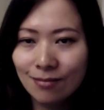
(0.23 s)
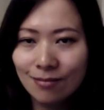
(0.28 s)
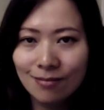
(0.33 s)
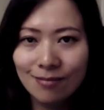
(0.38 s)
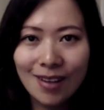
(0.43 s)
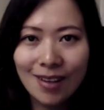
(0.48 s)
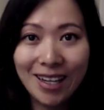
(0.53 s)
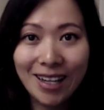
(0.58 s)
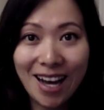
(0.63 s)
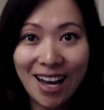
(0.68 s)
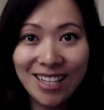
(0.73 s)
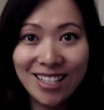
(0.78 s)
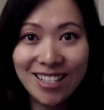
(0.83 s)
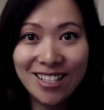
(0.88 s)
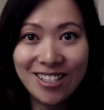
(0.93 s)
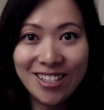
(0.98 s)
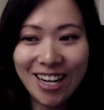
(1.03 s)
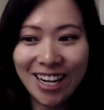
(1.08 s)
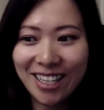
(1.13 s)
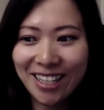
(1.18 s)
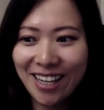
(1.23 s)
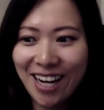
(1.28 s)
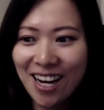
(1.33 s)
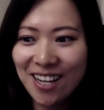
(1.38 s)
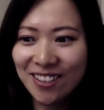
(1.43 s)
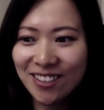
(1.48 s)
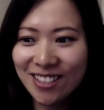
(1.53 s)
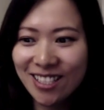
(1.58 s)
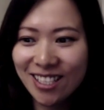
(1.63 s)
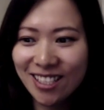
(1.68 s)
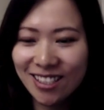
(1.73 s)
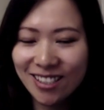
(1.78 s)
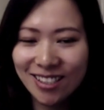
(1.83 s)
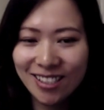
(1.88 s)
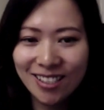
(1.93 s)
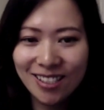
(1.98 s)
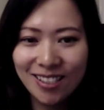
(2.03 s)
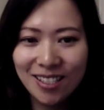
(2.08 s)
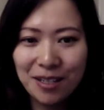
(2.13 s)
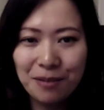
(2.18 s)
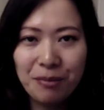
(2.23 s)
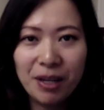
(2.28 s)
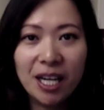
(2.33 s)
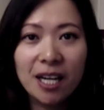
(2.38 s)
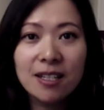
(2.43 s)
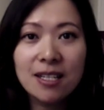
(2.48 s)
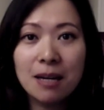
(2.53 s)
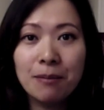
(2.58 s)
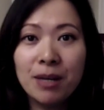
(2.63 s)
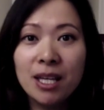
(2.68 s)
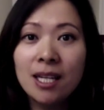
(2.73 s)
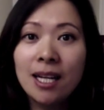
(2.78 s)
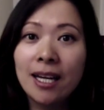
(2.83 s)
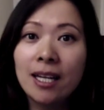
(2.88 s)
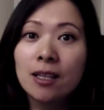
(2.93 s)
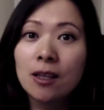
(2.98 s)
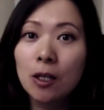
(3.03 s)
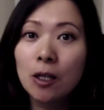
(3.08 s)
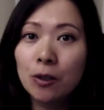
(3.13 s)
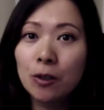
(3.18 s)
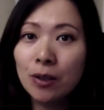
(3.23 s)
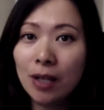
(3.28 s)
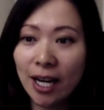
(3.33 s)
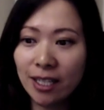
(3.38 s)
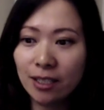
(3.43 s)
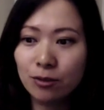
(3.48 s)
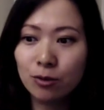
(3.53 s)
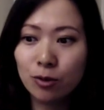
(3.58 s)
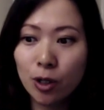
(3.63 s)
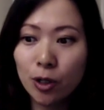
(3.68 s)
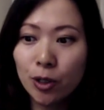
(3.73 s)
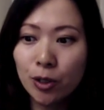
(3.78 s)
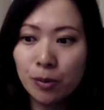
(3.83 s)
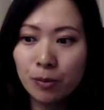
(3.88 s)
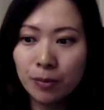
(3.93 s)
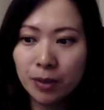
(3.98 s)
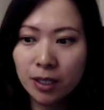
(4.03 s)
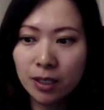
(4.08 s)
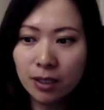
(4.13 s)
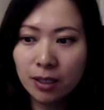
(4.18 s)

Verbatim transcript: Hey guys, check it out. Because I'm in a low light room,